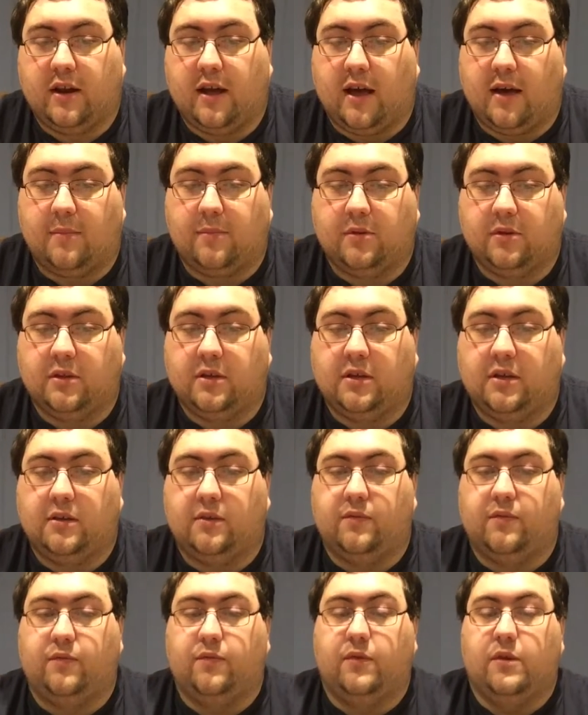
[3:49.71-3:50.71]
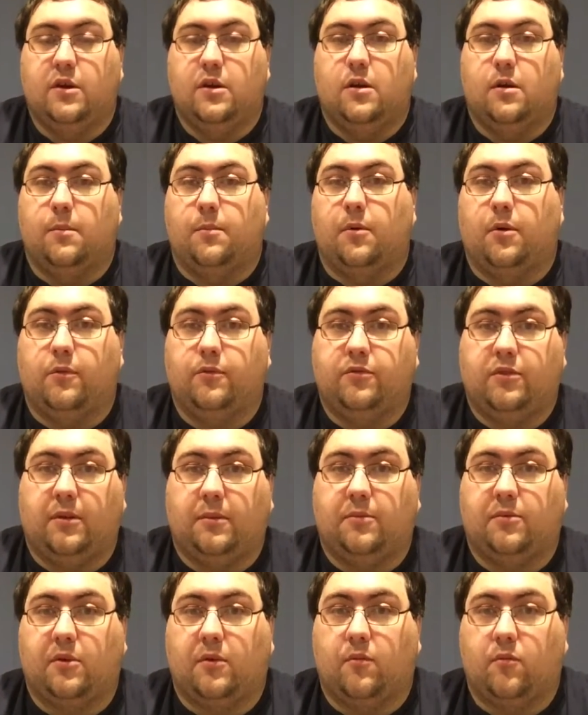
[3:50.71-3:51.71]
I believe both
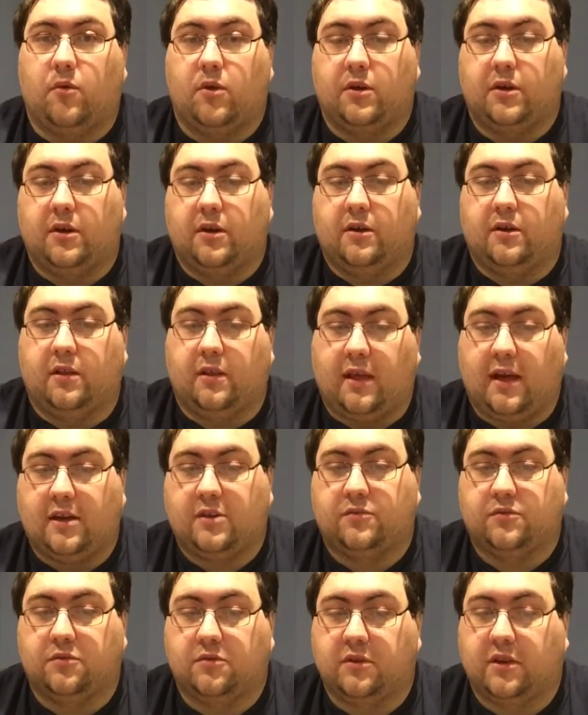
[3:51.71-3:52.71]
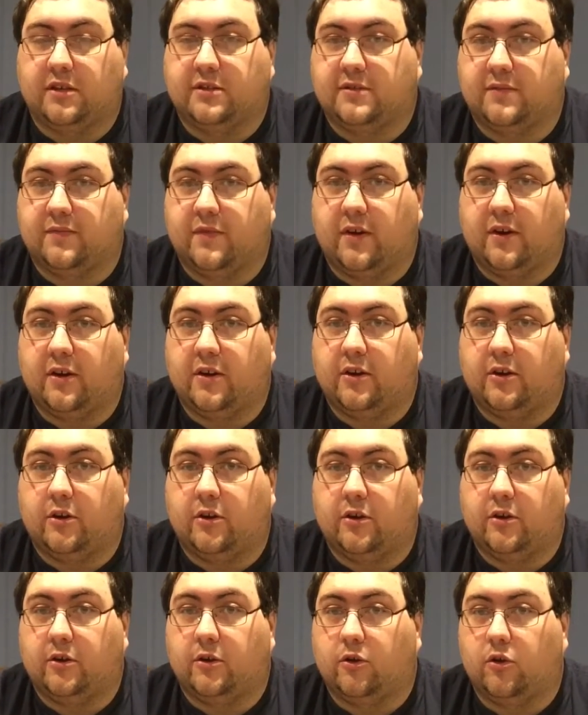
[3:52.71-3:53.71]
teams have won here. Nashville gets a very
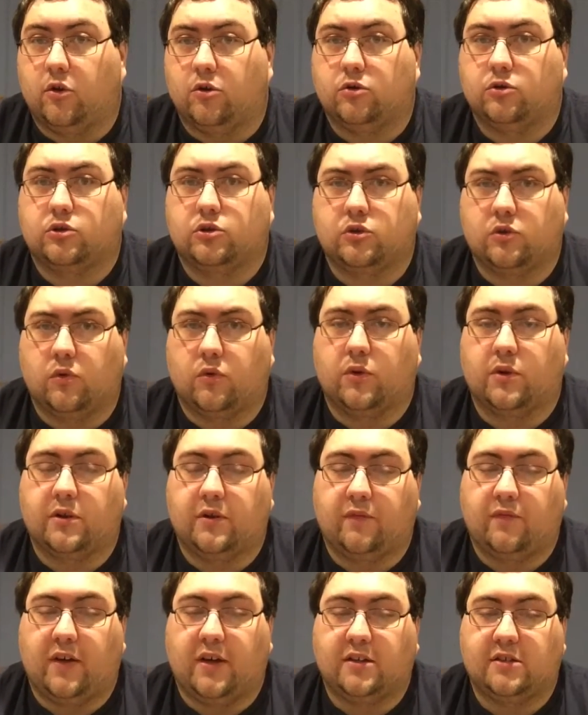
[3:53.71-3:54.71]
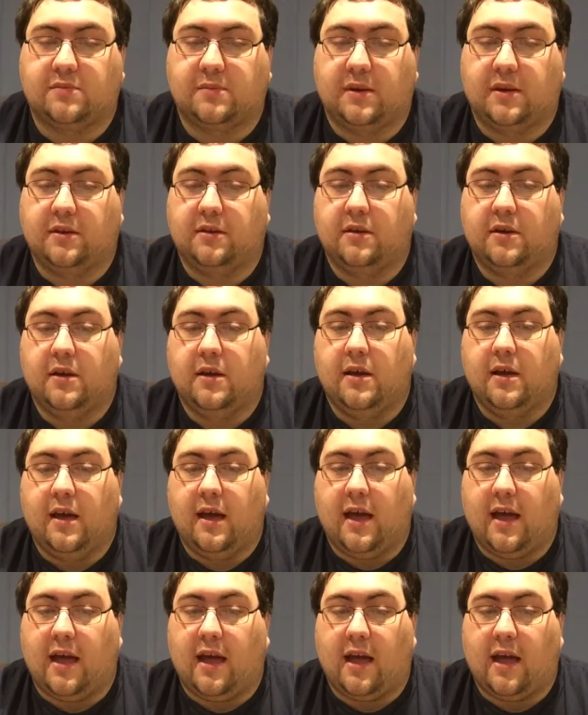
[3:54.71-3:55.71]
good goal-scoring defenseman,
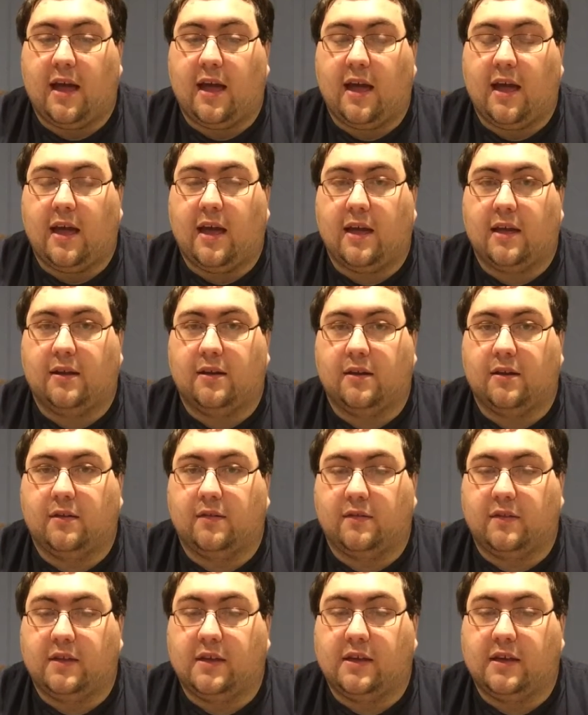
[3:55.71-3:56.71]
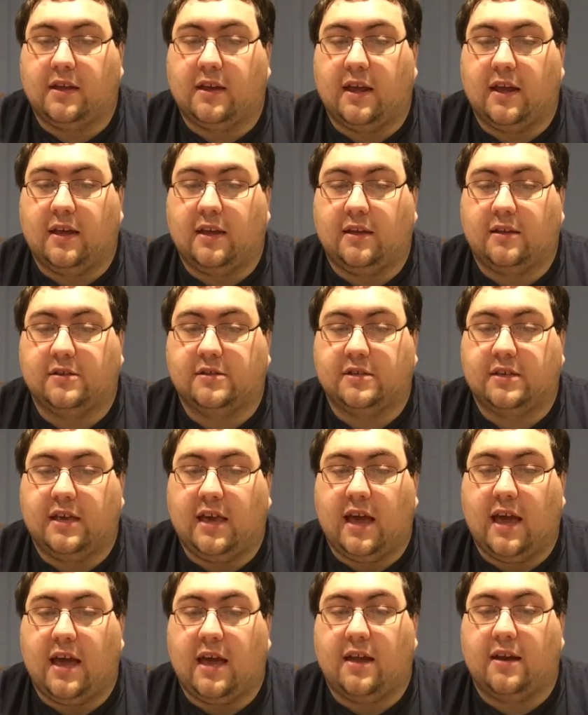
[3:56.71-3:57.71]
and the Canadiens
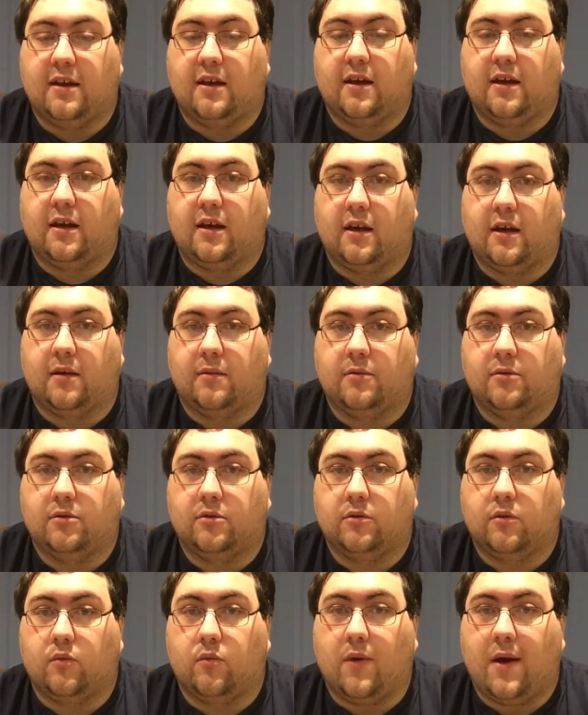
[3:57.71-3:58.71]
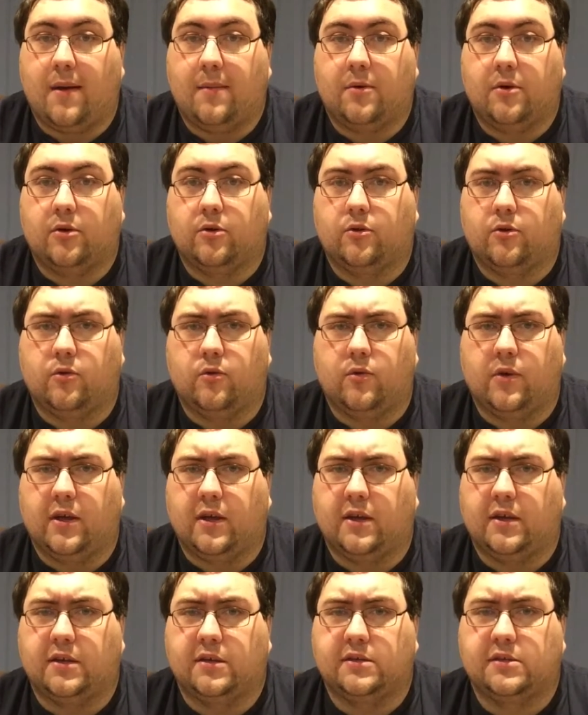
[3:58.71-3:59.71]
get Weber, who
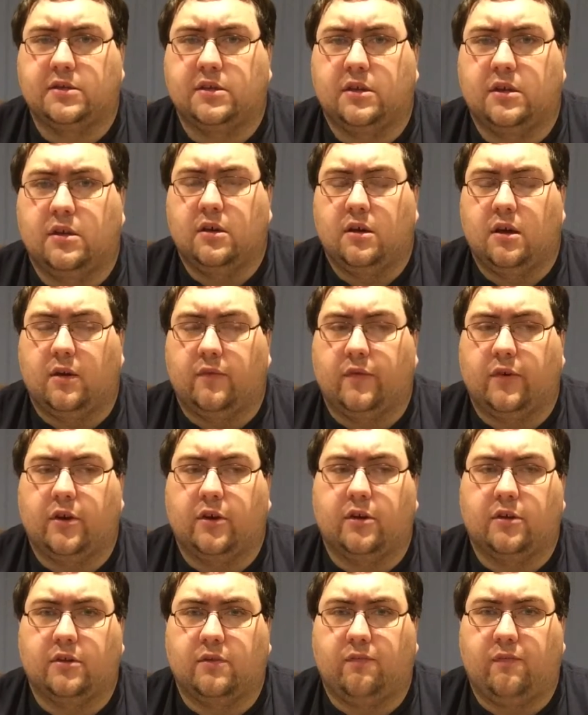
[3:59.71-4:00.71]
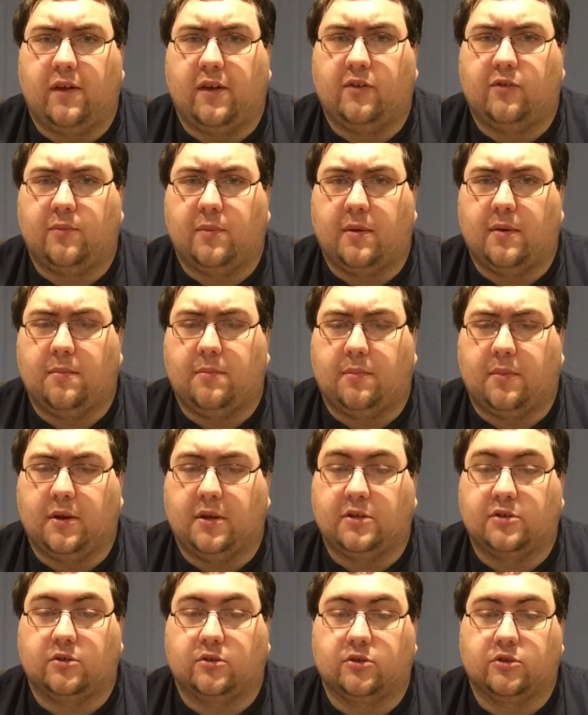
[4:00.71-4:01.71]
is a very good defenseman, but
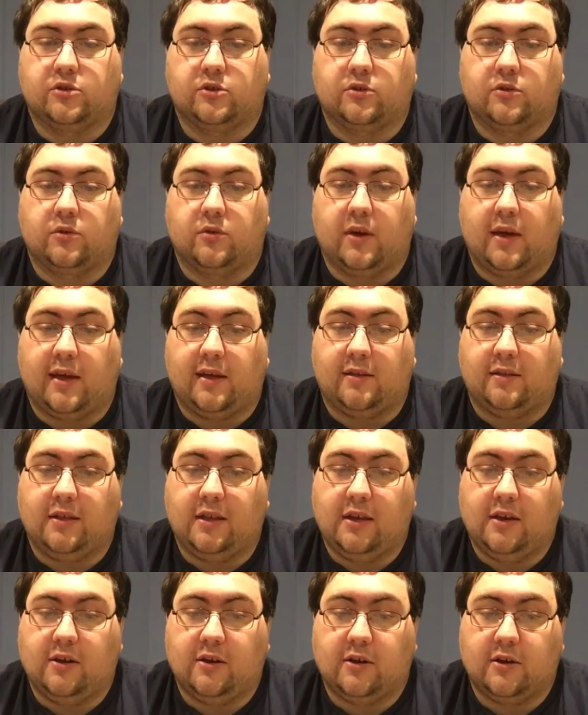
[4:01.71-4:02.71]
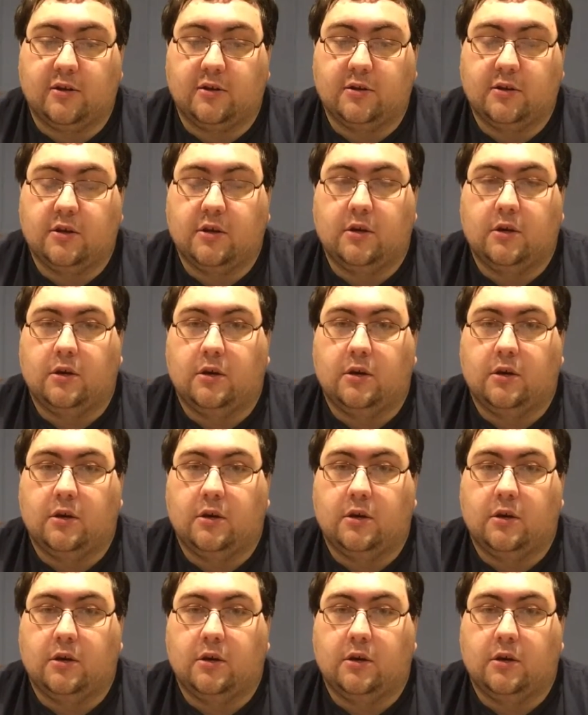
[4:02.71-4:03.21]
he's also a leader.